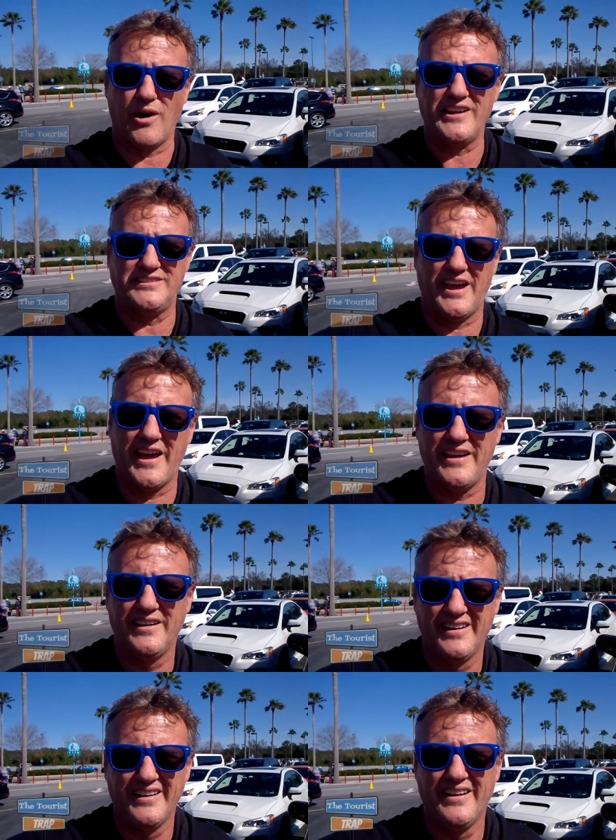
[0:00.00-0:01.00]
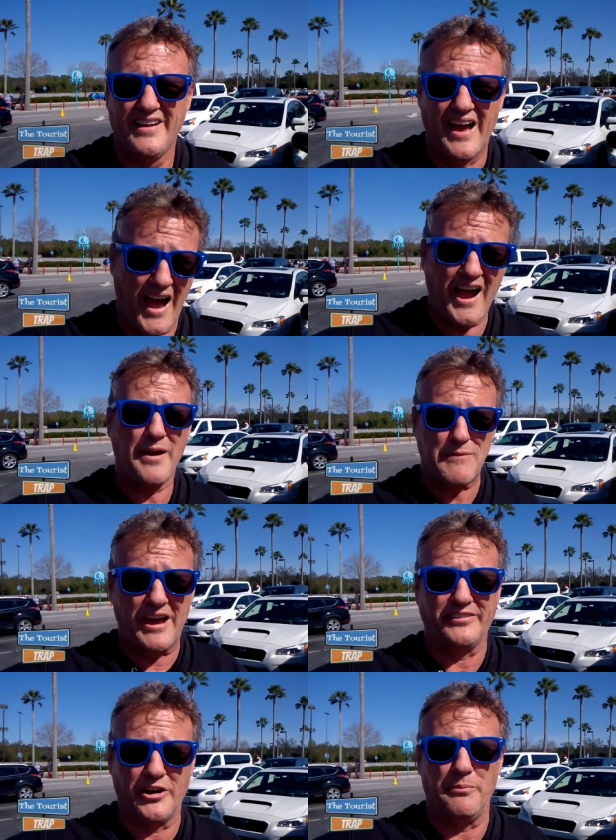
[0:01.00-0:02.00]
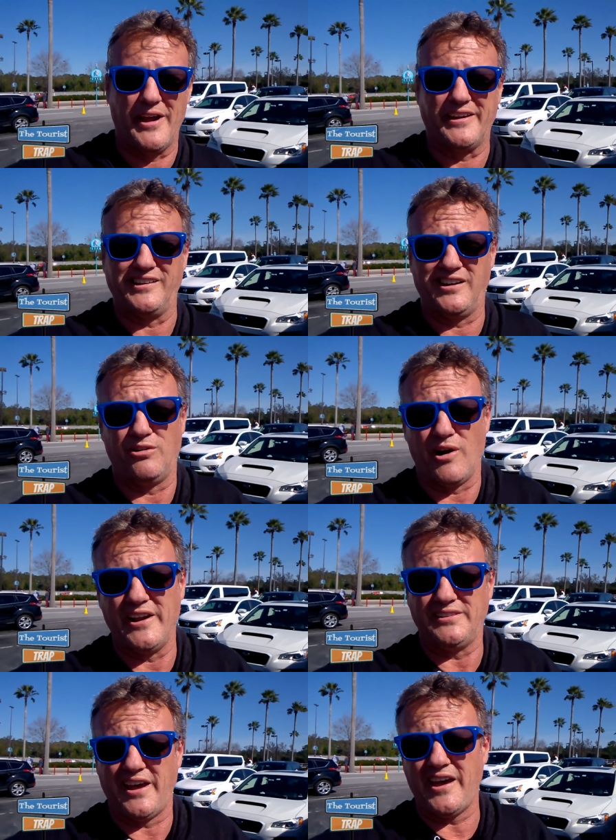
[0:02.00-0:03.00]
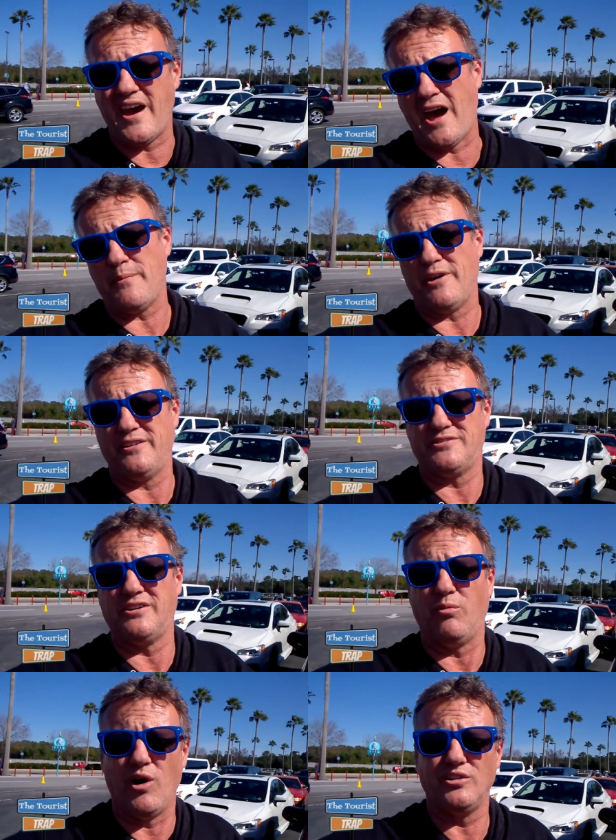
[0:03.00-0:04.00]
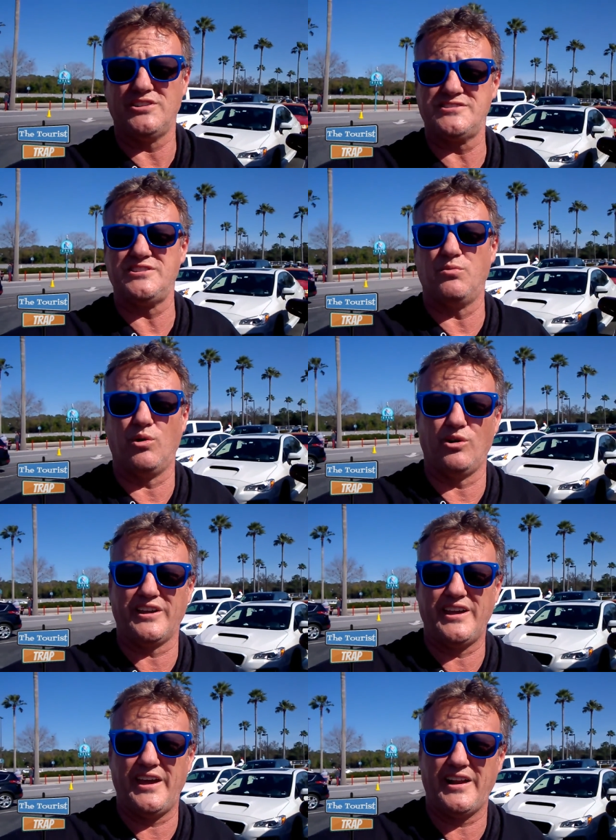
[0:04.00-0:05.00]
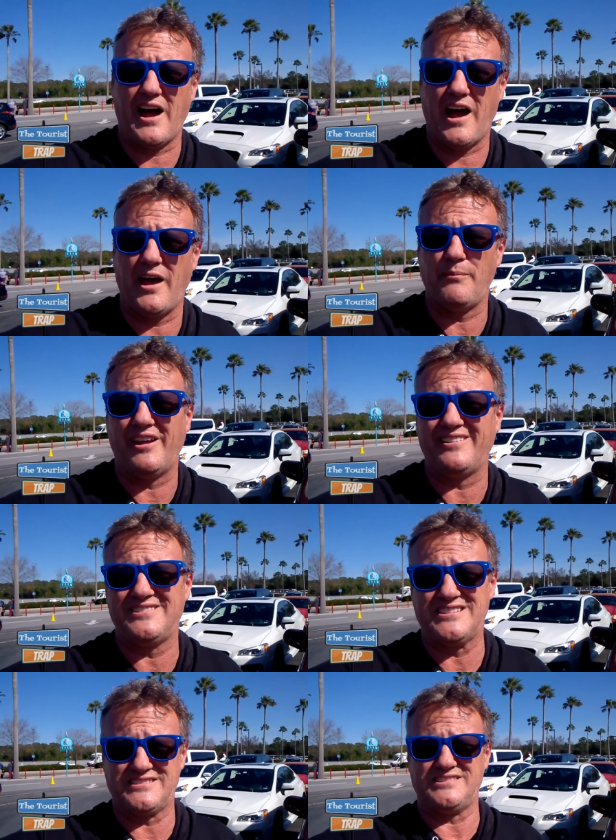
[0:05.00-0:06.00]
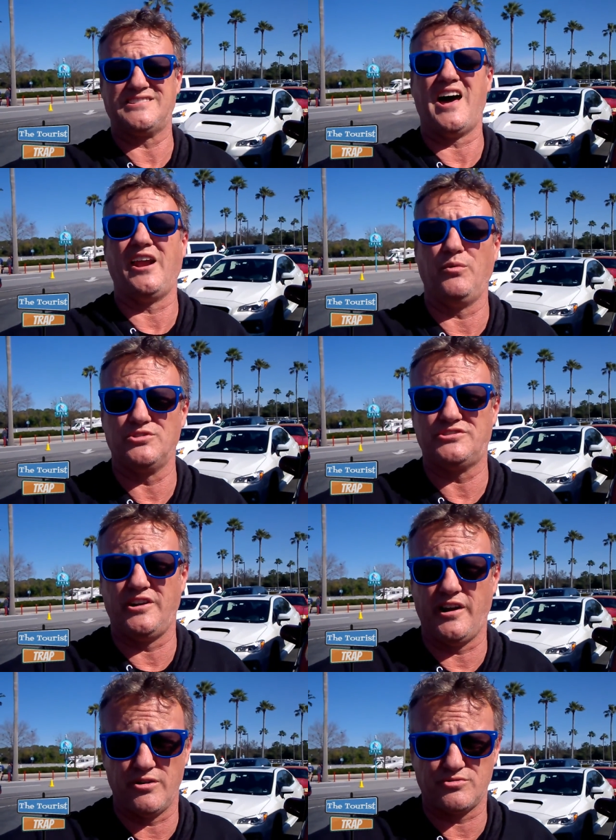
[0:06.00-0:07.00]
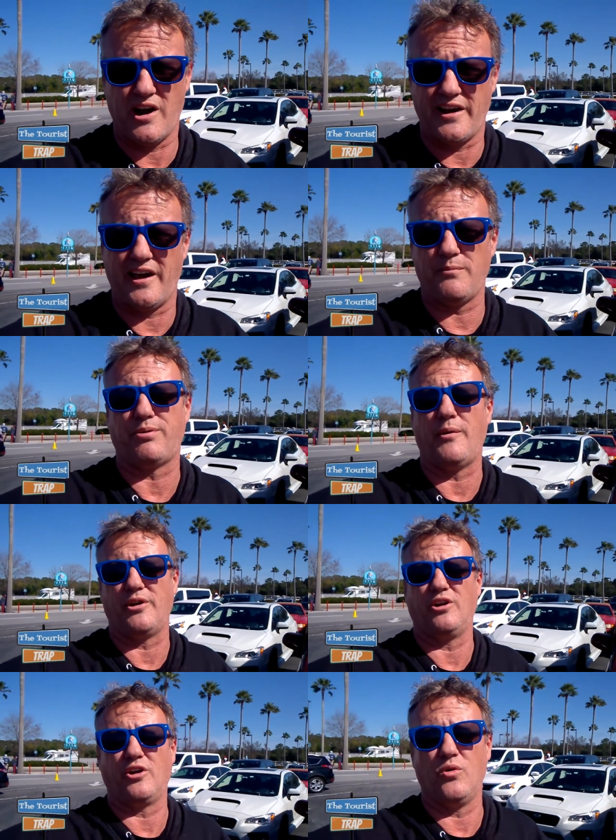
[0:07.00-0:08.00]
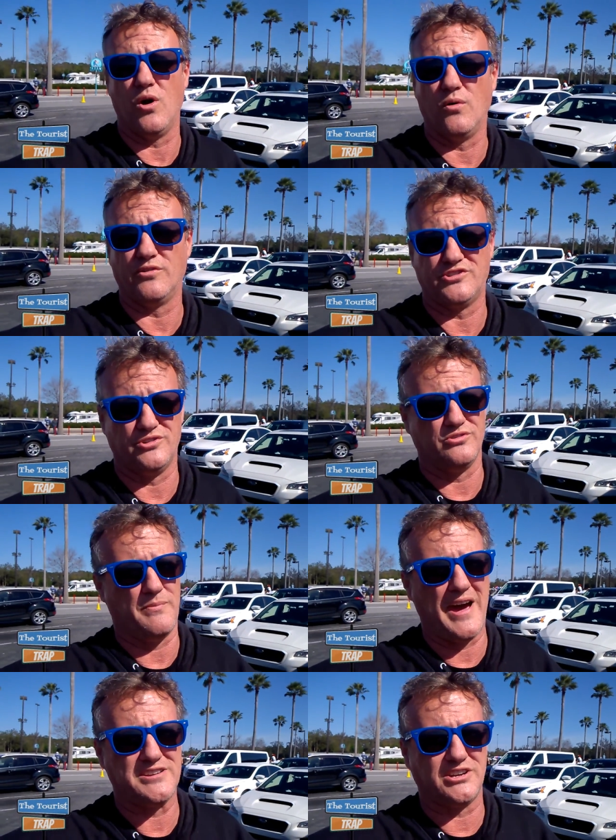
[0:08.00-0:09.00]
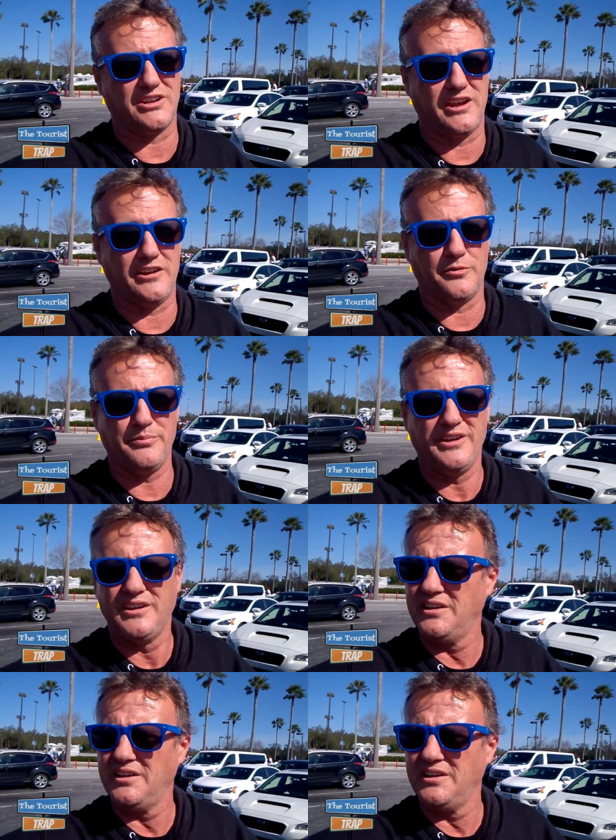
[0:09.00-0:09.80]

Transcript: a great day. I'm out there making it a great day. I'm at Walt Disney World again. I'm at Disney's Hollywood Studios right now. I'm probably going to go over to the Magic Kingdom